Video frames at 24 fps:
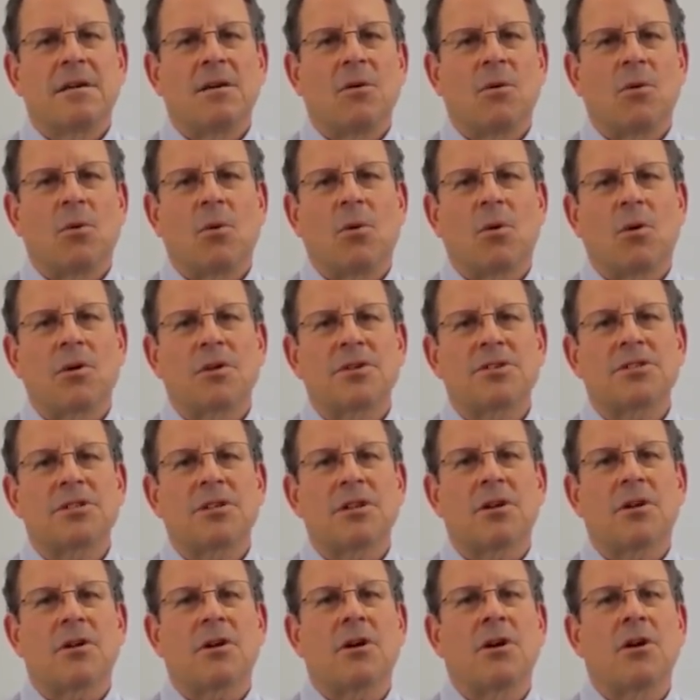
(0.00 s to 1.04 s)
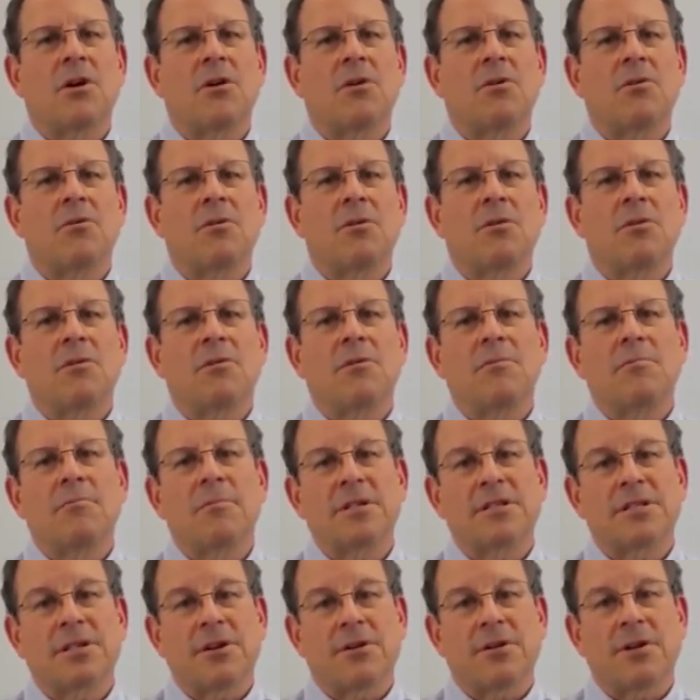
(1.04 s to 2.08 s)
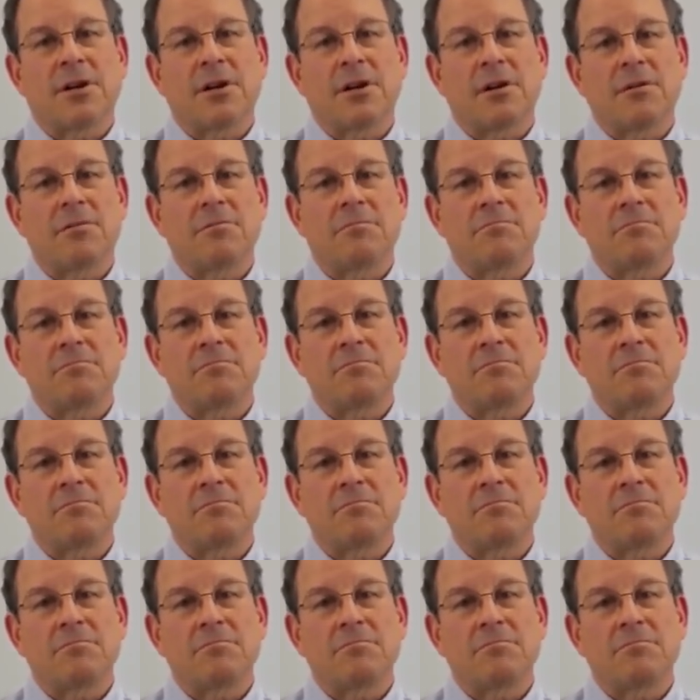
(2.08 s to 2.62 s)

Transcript: or silicone material,